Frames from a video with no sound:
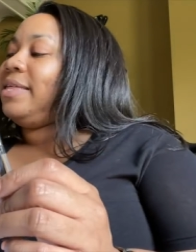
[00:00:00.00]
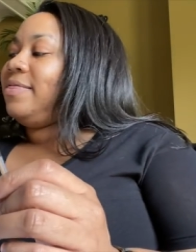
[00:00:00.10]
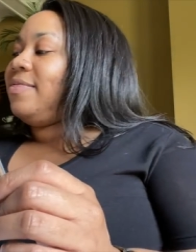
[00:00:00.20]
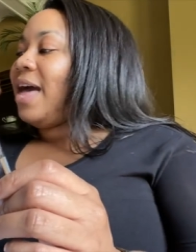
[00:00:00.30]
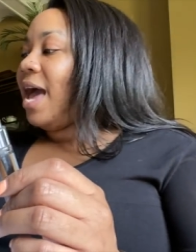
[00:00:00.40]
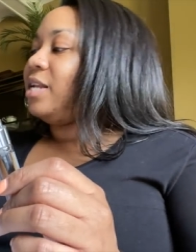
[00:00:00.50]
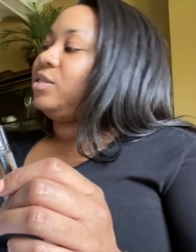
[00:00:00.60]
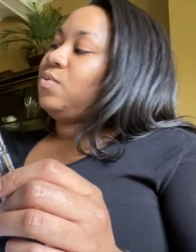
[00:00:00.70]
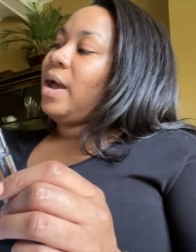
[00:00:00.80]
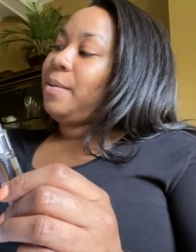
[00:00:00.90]
and that
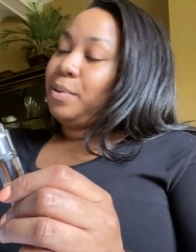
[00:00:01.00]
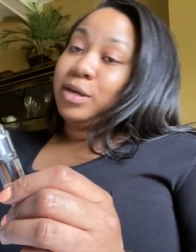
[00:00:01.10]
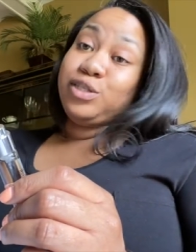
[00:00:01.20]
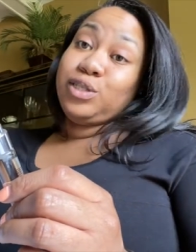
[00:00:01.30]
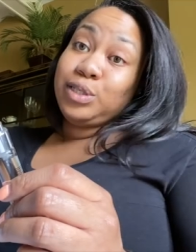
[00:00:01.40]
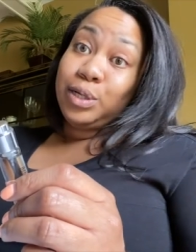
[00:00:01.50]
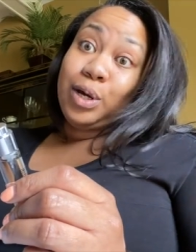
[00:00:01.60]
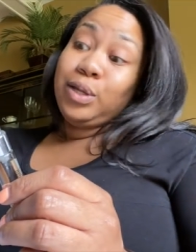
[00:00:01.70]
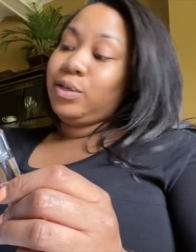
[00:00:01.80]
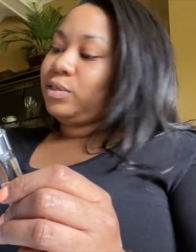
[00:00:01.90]
is why I purchased
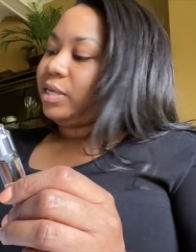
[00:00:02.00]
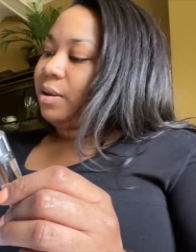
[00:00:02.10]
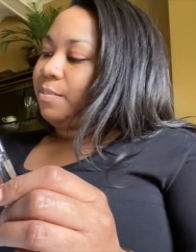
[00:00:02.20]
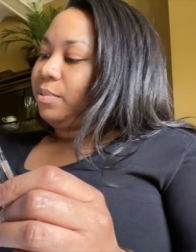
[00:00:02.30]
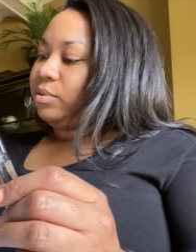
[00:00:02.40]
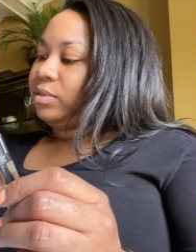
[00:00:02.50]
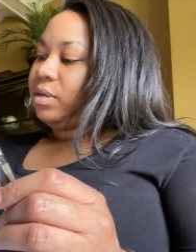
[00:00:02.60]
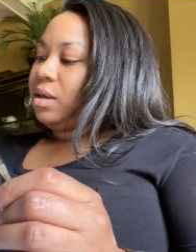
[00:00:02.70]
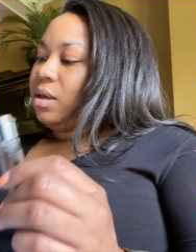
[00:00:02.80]
all those samples.